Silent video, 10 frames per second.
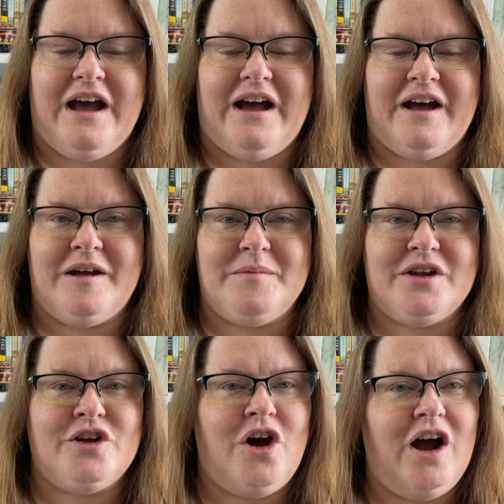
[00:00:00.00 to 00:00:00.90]
Um,
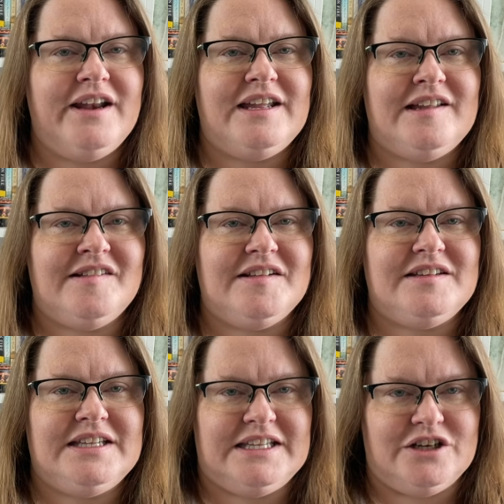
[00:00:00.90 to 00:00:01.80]
God Isn't
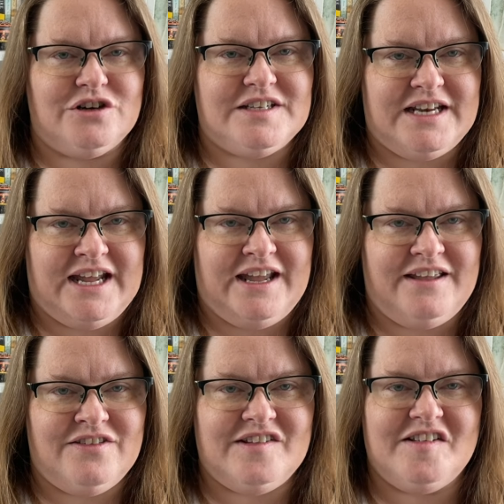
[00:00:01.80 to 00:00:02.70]
Here Today,
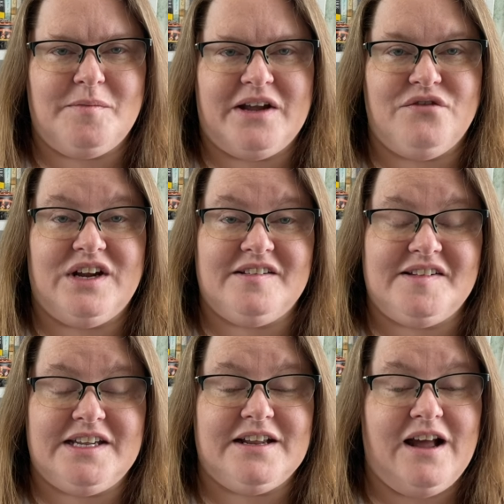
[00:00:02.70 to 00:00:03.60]
and this is by
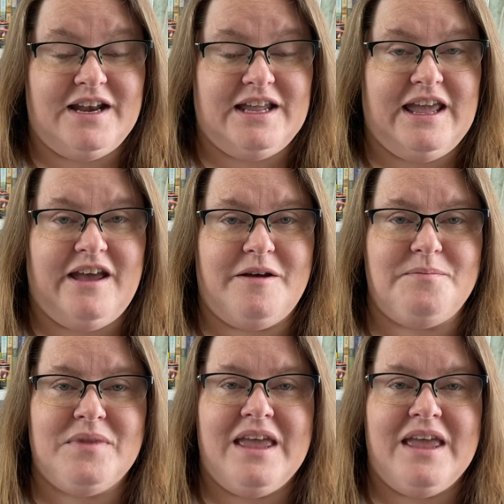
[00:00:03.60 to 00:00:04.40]
Francine Cunningham.